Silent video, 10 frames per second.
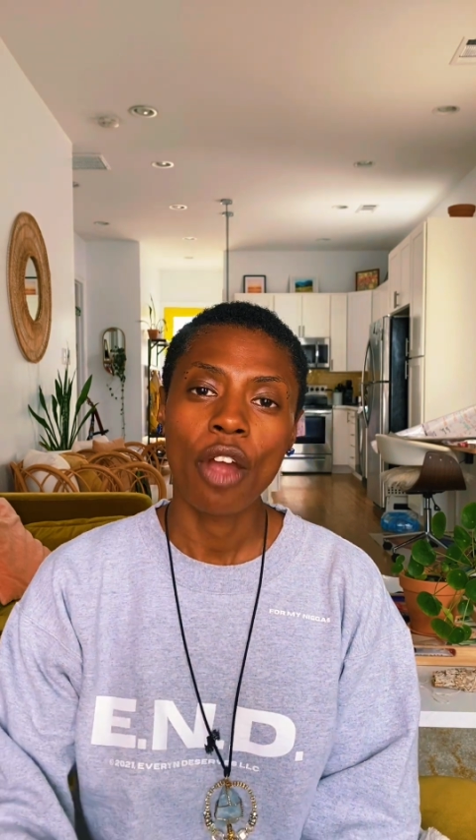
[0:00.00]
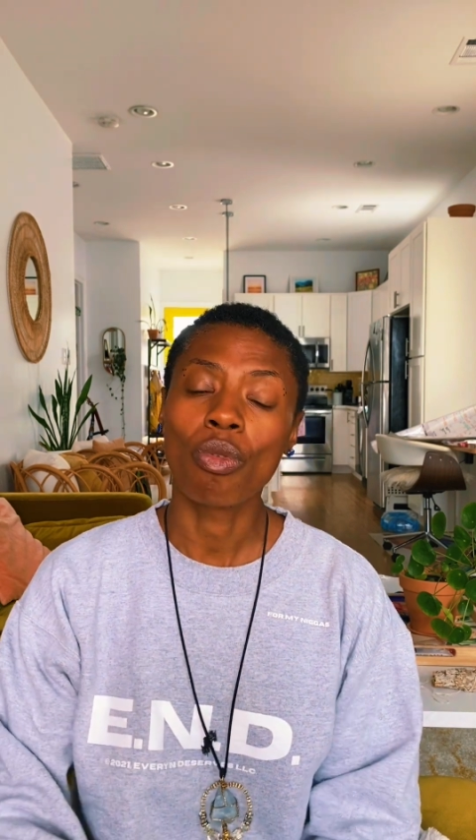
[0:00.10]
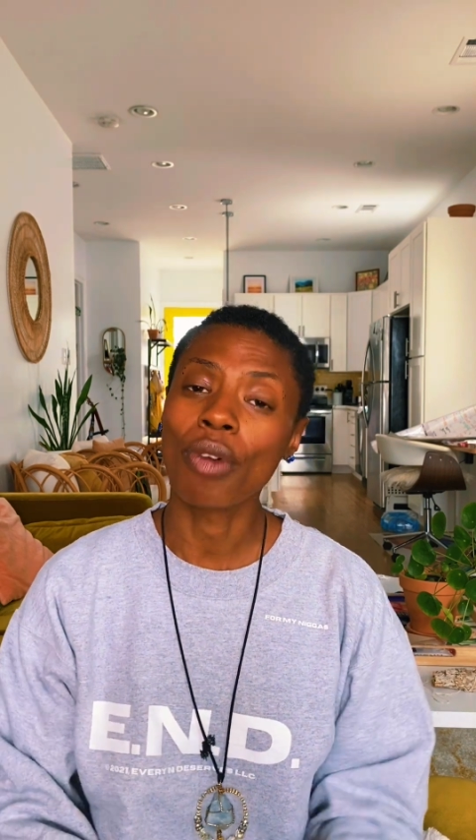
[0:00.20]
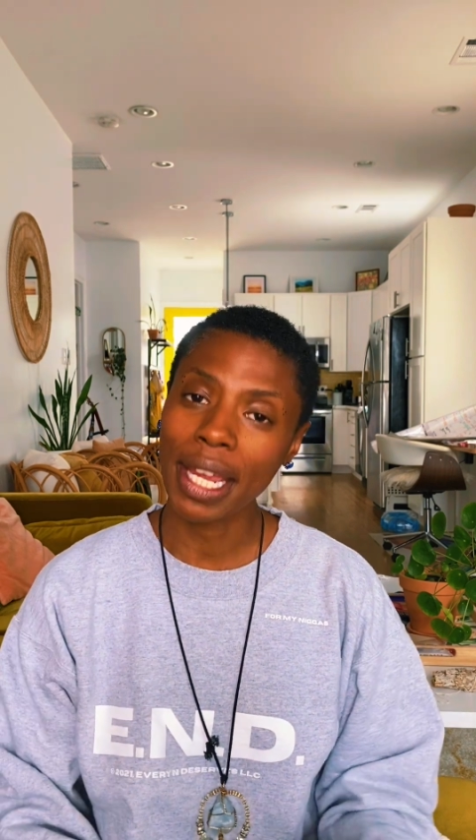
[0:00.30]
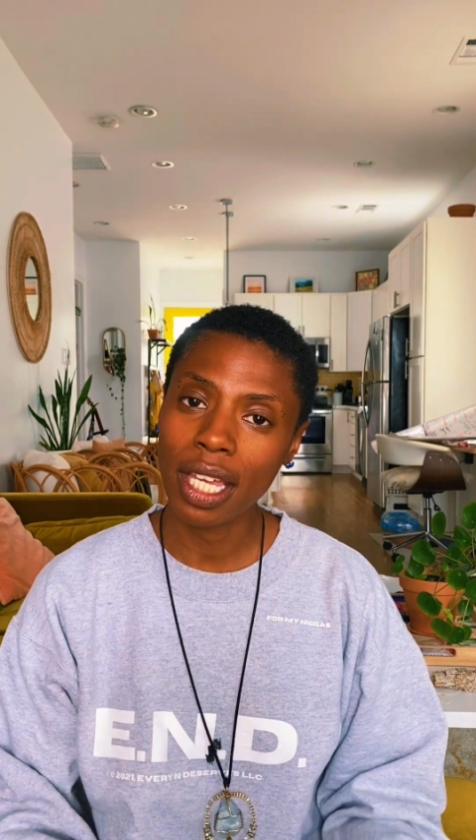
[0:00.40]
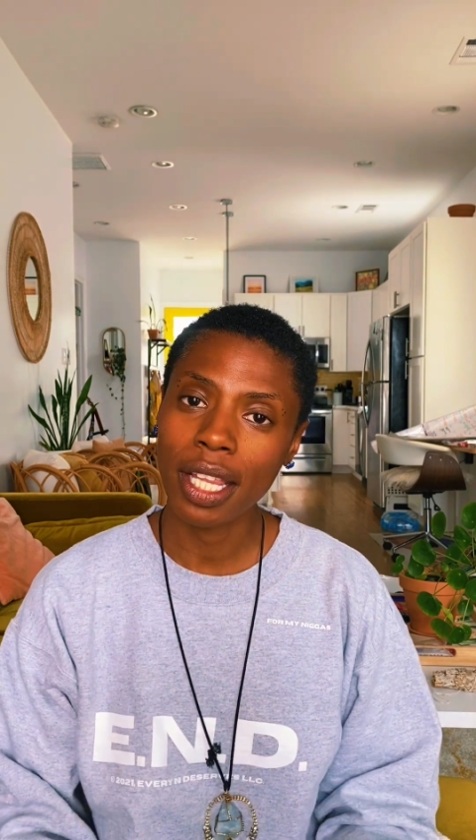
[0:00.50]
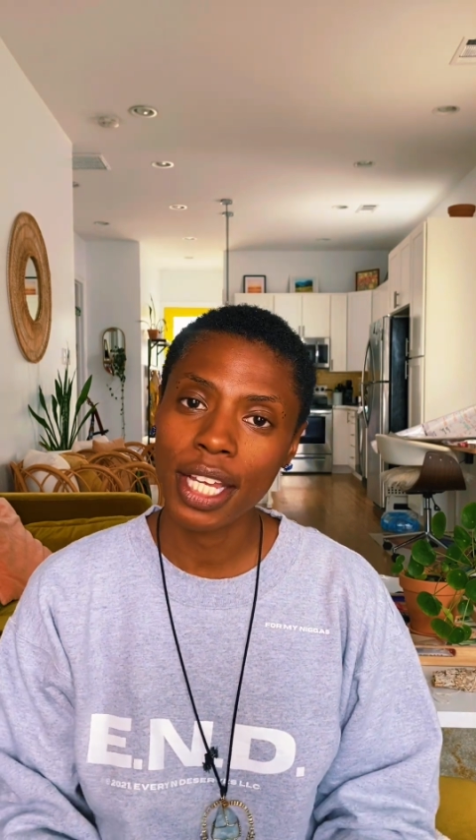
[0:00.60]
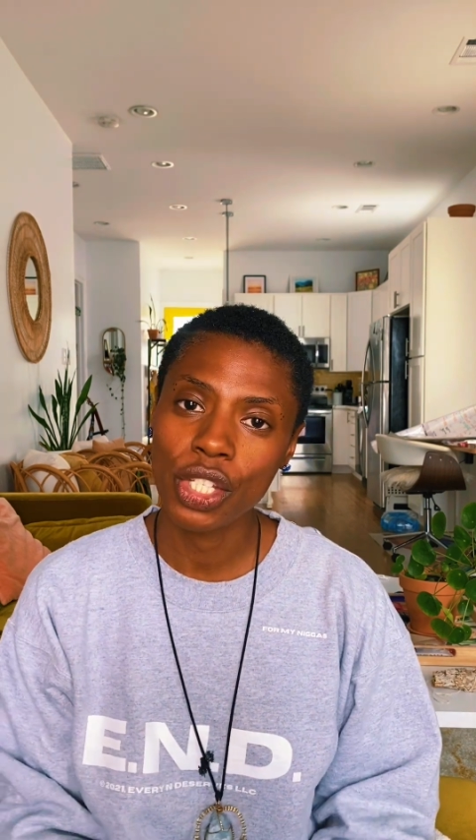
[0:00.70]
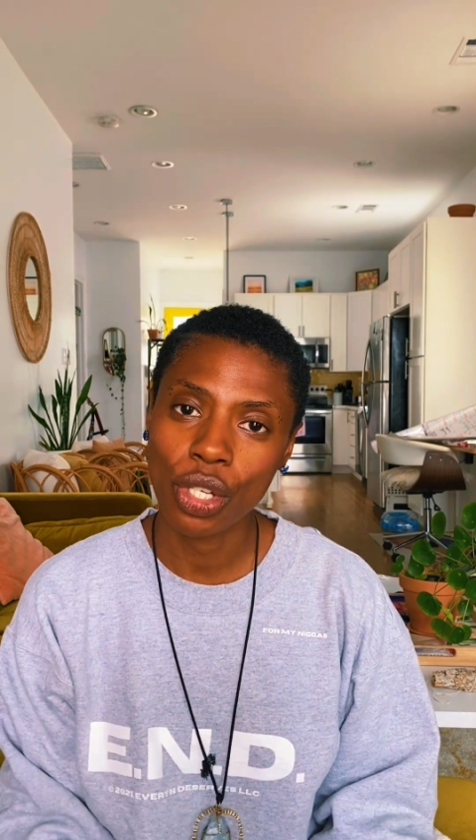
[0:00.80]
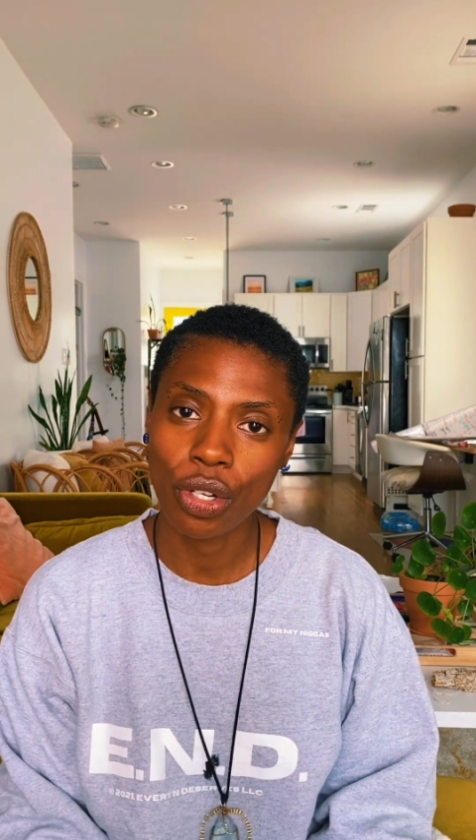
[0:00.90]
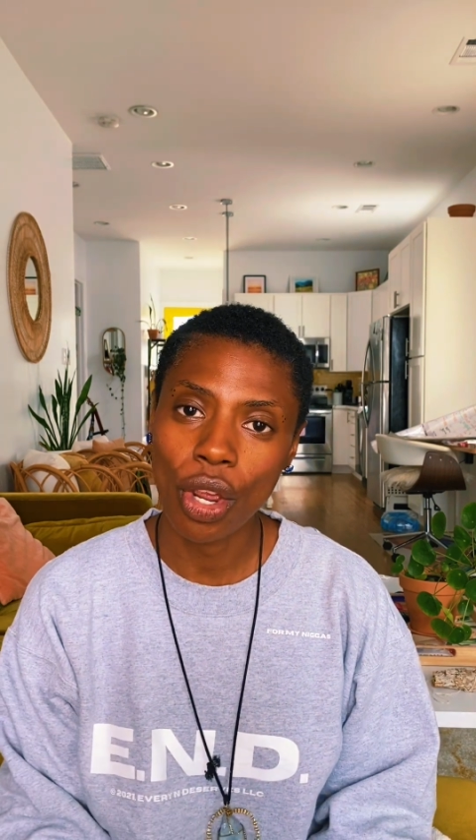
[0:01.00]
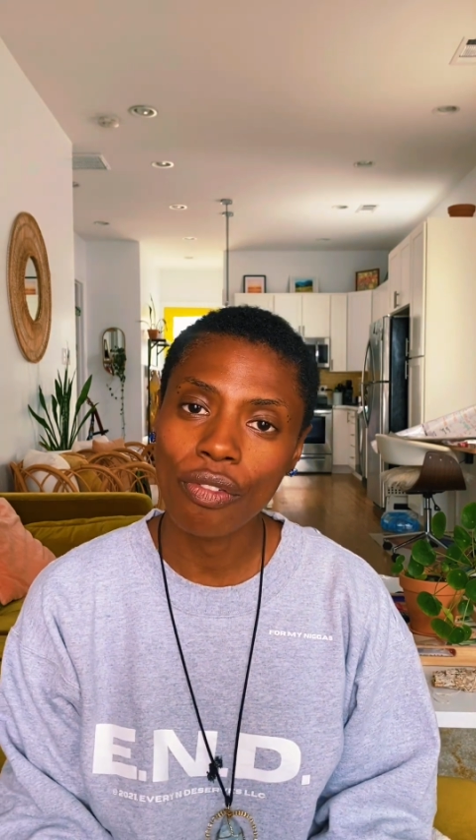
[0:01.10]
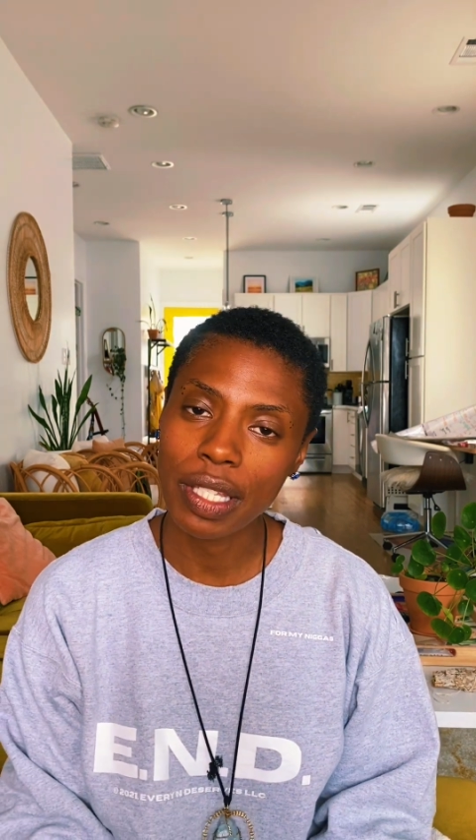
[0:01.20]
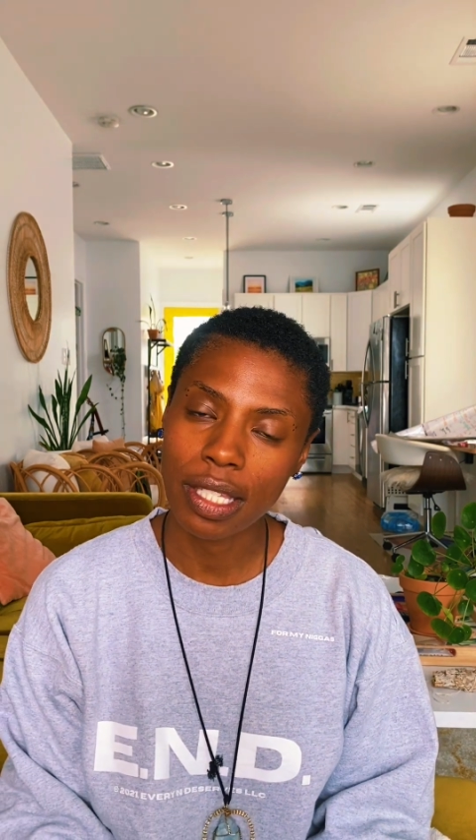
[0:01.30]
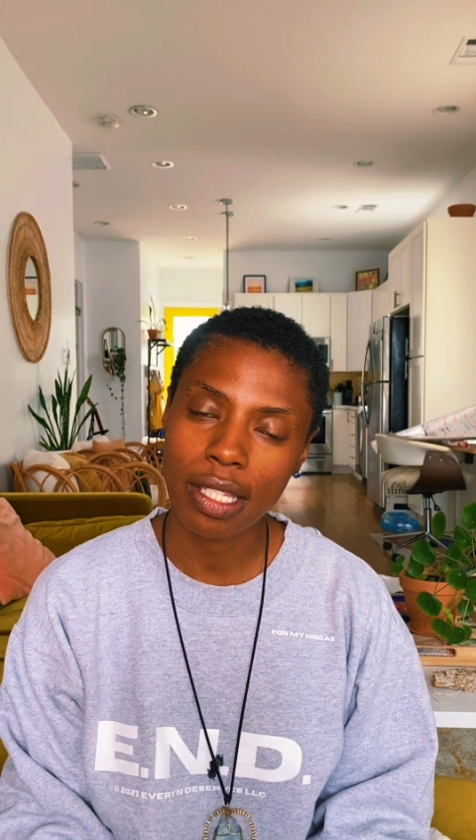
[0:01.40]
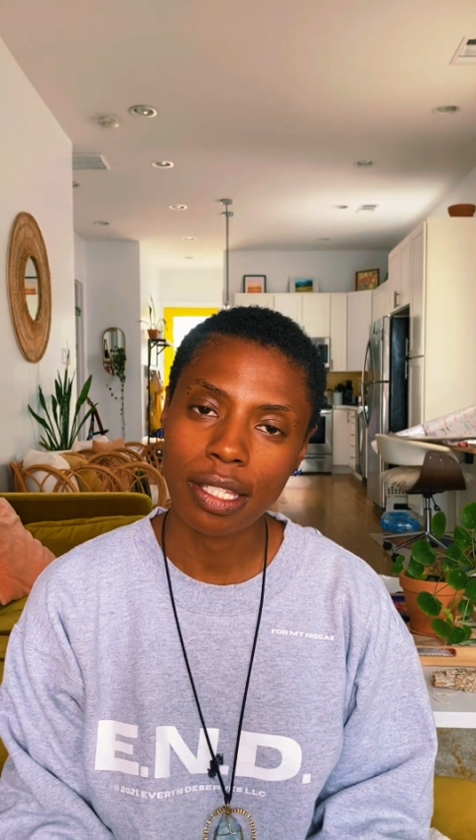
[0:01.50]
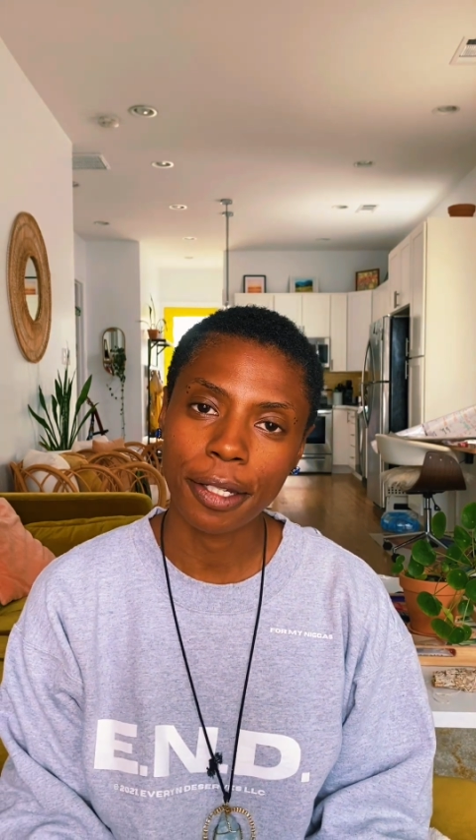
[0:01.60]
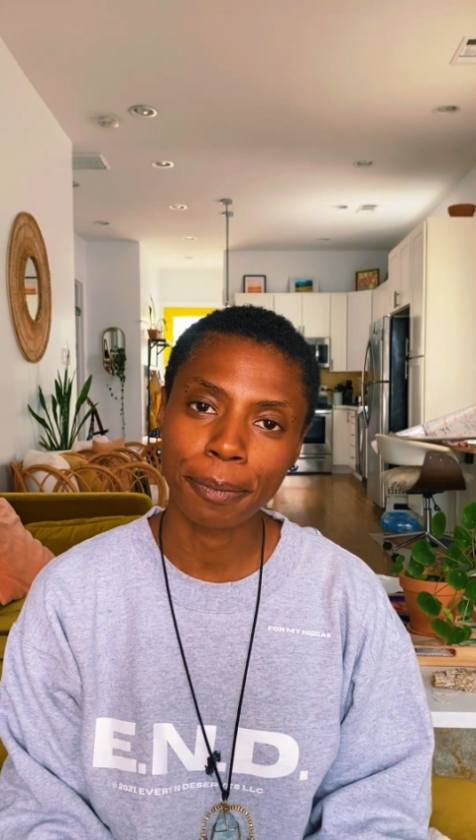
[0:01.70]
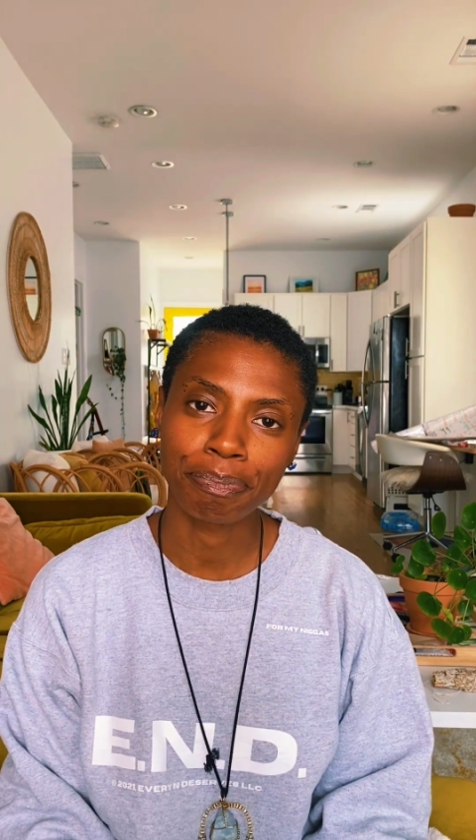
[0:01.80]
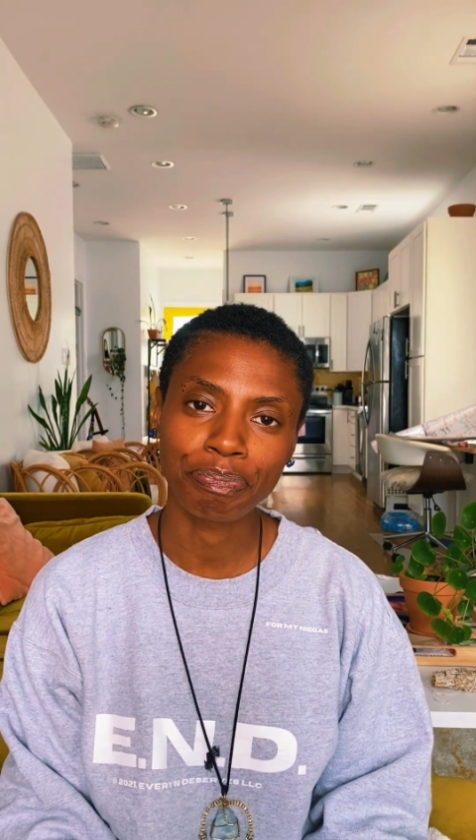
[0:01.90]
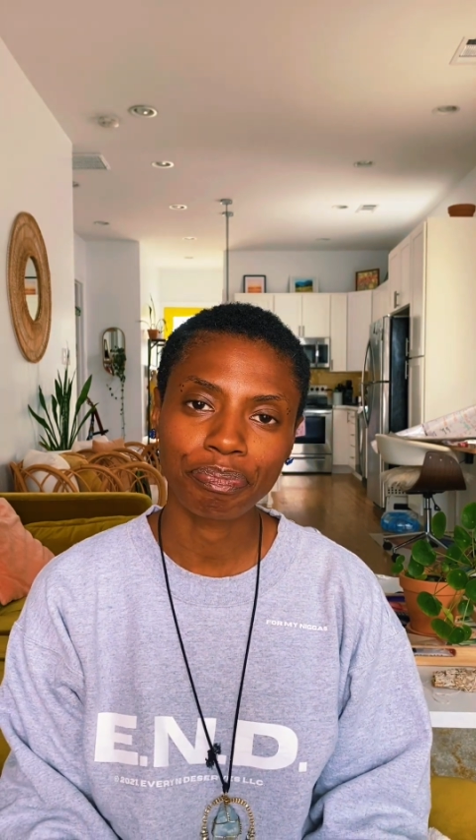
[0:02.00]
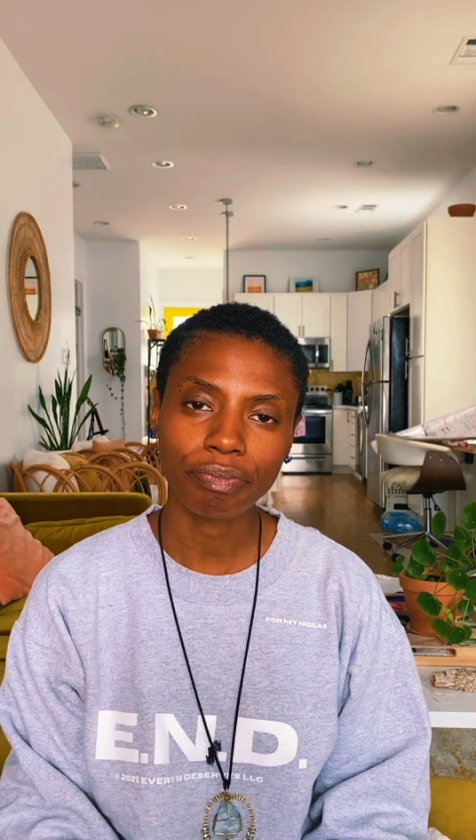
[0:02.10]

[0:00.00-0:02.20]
regulate your nervous system.